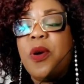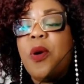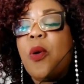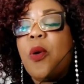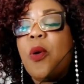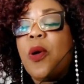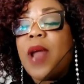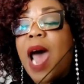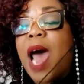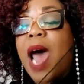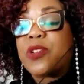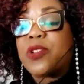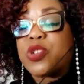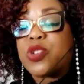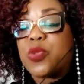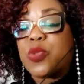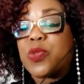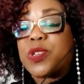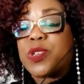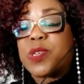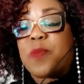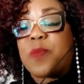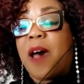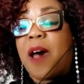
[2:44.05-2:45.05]
on how to
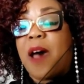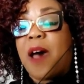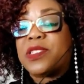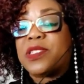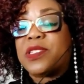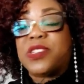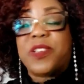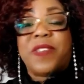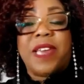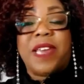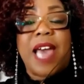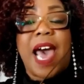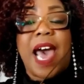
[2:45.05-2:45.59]
respond to the